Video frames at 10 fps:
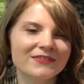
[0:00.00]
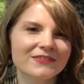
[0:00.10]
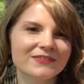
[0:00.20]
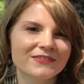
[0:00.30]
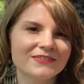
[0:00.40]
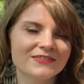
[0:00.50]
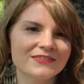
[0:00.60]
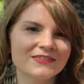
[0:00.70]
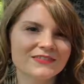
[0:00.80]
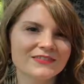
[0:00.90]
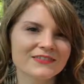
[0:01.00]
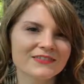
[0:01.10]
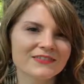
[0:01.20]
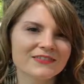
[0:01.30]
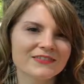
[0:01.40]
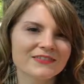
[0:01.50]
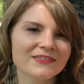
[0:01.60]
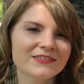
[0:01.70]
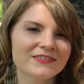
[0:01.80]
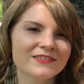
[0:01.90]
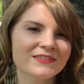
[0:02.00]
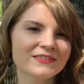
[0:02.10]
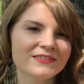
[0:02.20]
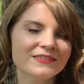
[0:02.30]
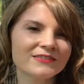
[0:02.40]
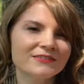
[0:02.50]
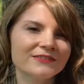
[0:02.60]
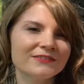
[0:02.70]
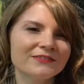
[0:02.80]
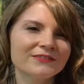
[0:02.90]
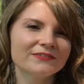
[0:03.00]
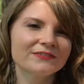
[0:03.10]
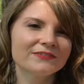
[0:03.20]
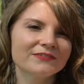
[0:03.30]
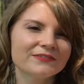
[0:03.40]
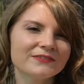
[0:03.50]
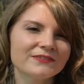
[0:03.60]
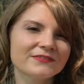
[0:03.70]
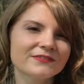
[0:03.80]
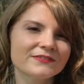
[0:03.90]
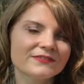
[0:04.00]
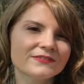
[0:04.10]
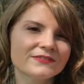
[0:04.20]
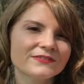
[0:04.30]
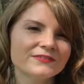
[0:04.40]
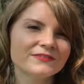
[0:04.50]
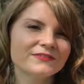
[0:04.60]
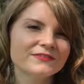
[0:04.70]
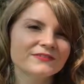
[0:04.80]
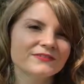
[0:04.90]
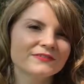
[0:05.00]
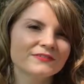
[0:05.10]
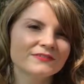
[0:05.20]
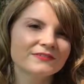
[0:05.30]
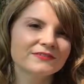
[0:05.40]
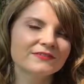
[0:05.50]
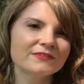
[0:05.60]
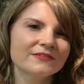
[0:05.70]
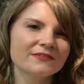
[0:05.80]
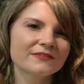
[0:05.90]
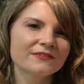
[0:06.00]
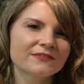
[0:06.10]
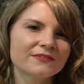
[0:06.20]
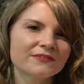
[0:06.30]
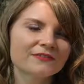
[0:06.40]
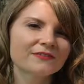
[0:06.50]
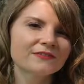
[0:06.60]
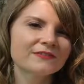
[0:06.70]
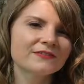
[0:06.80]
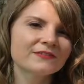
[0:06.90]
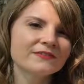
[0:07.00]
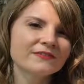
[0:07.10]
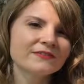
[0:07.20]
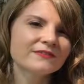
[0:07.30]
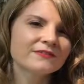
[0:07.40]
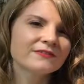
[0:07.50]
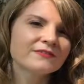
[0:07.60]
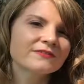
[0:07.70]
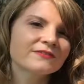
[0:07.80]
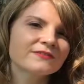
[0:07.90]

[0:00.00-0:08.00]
The person shown says nothing.